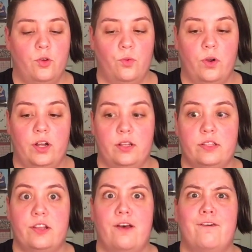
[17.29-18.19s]

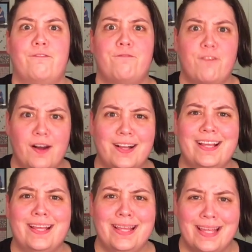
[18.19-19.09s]
was, fuck
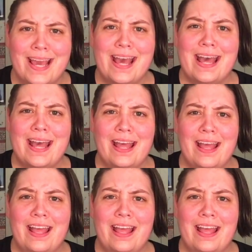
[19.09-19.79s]
yeah,